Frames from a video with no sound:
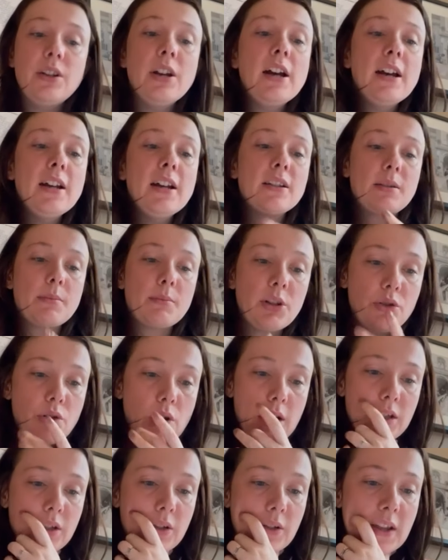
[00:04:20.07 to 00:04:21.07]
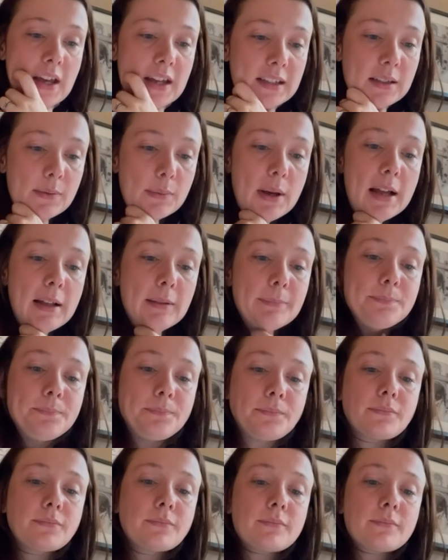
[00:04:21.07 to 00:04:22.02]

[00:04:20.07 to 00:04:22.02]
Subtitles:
So I'm going to try and do that as well.